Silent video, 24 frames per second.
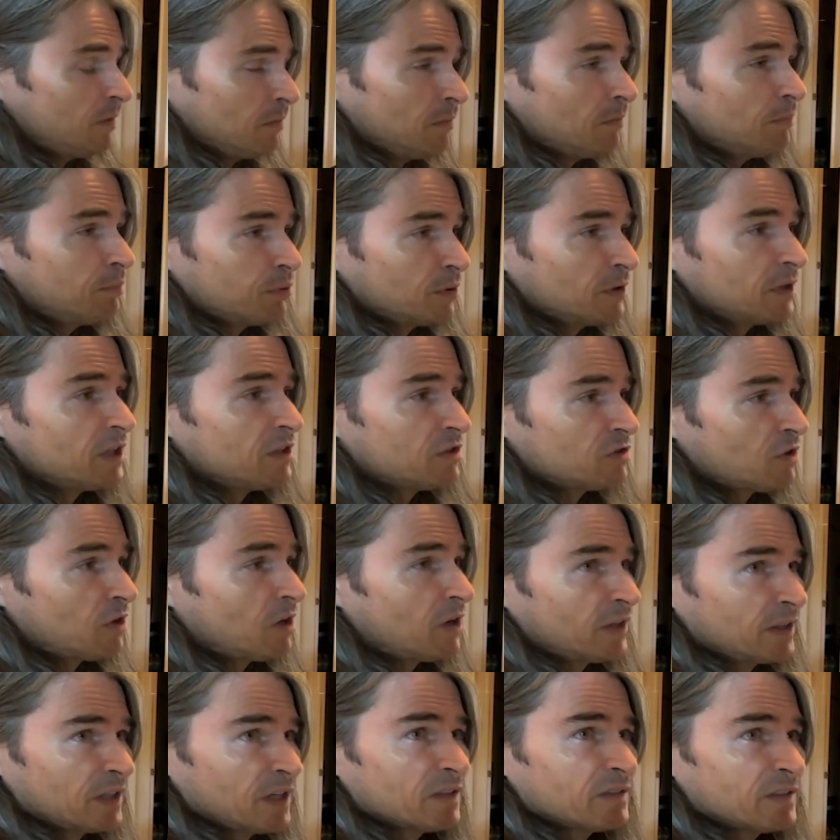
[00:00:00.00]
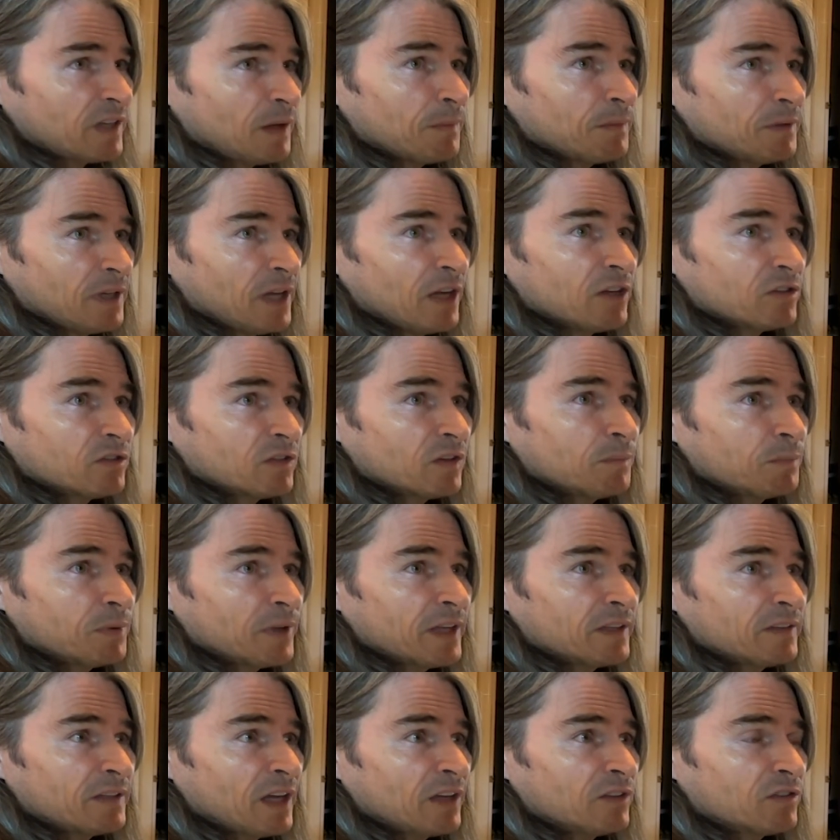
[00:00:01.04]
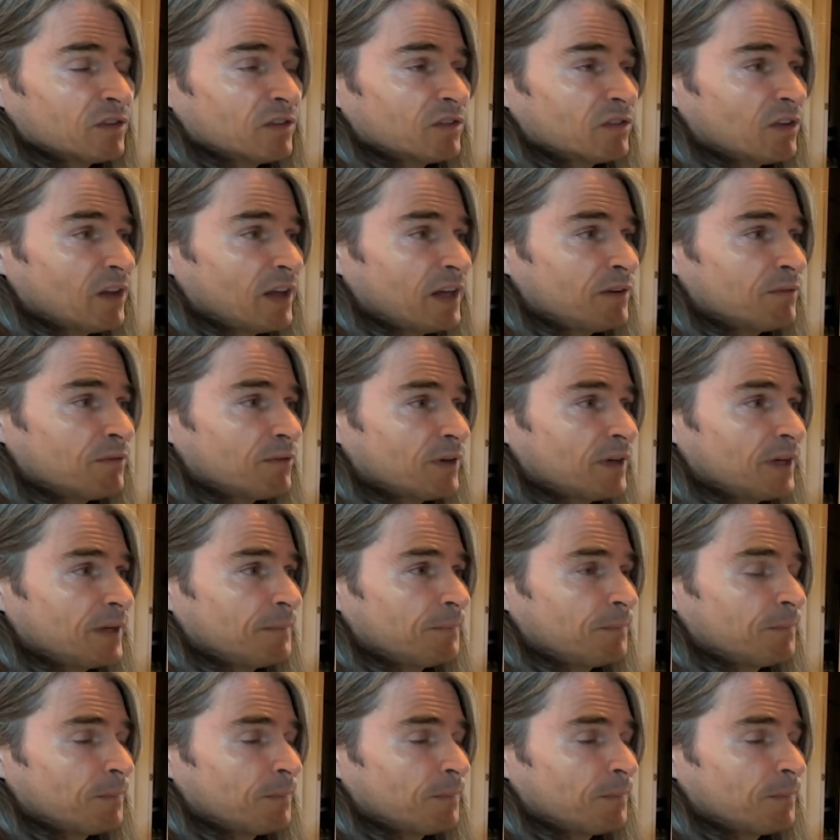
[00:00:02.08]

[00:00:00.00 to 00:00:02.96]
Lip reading: pretty jarring examination of plantation slavery,